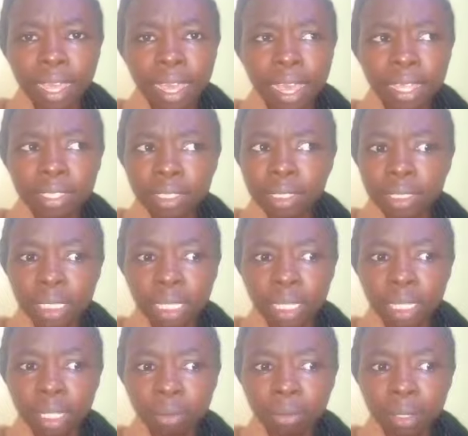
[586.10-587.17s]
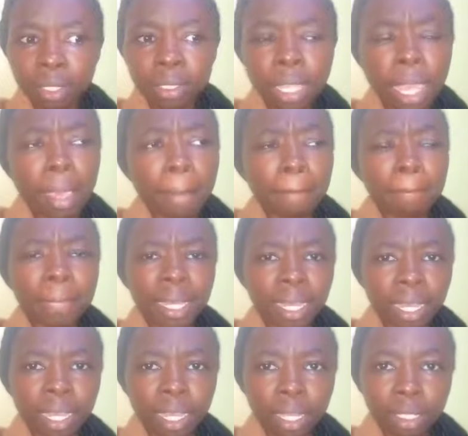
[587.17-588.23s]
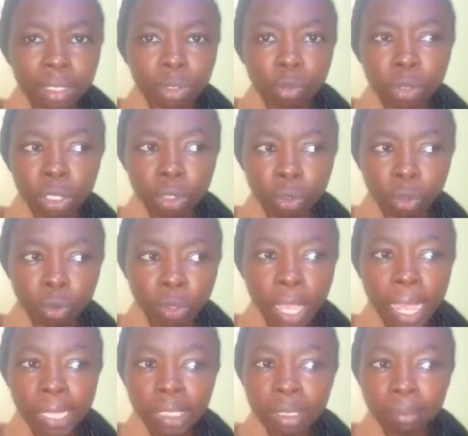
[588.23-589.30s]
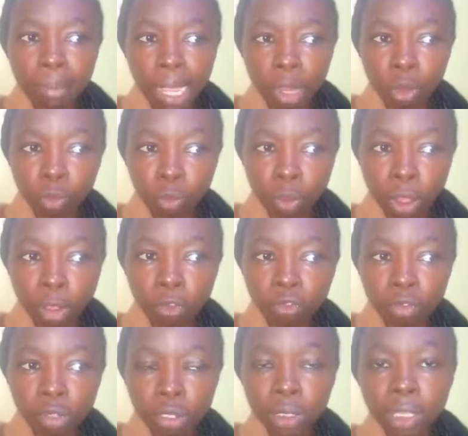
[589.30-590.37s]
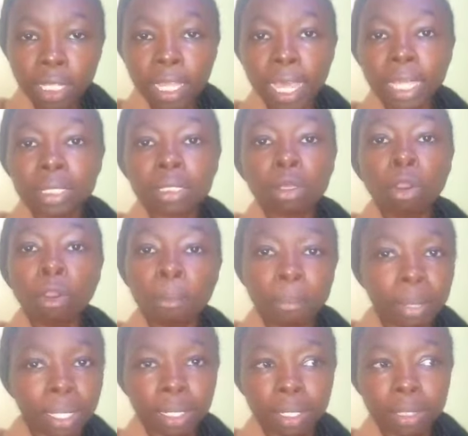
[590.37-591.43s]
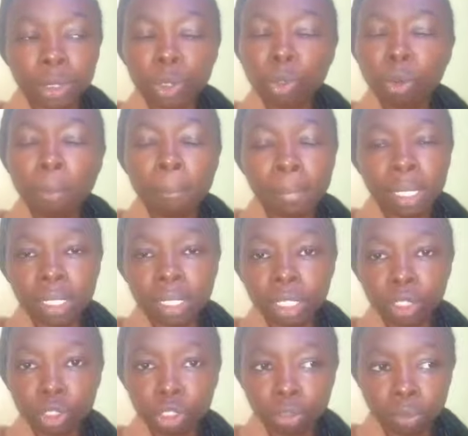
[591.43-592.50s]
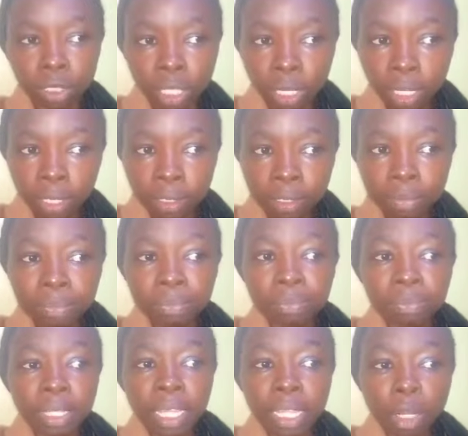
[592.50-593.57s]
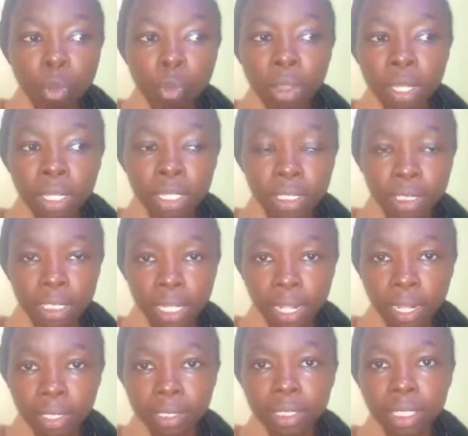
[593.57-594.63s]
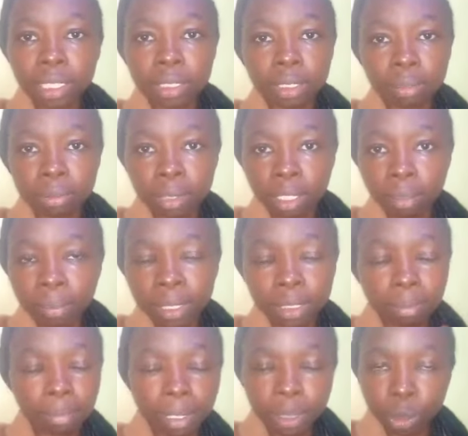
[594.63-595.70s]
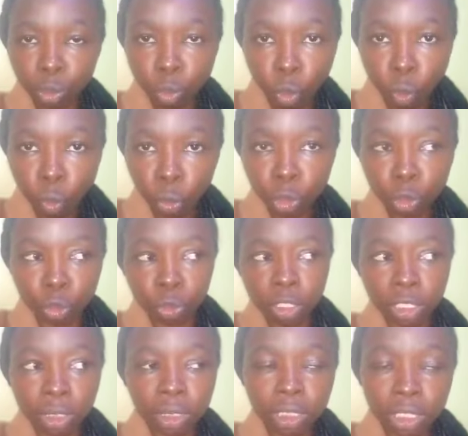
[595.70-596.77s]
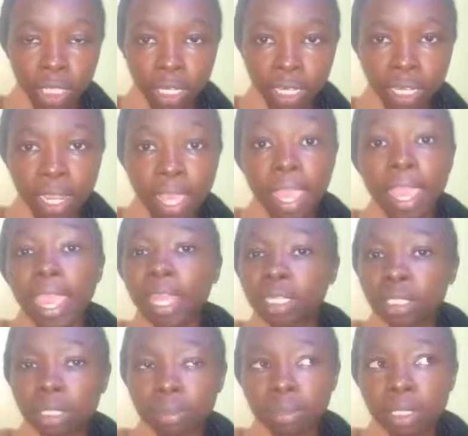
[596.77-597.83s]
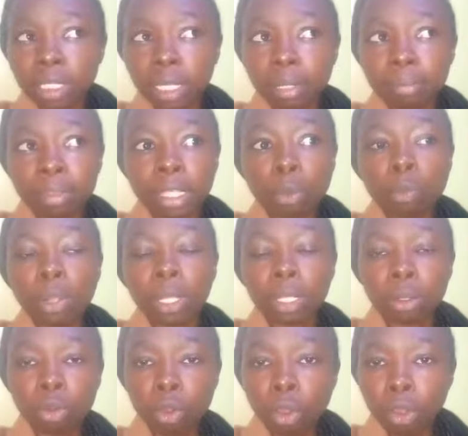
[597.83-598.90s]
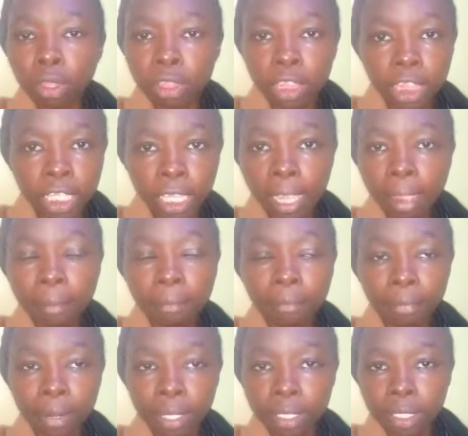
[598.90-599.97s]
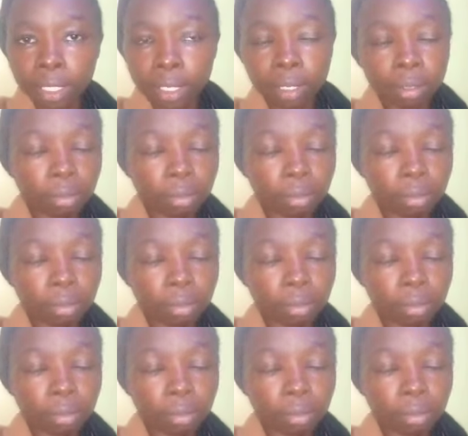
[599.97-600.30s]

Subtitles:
can't see anyone. But when you look at Marwa, of course, he has opened so many YouTube channels. And when he tells his subscribers, please go to this channel and subscribe, they will go there running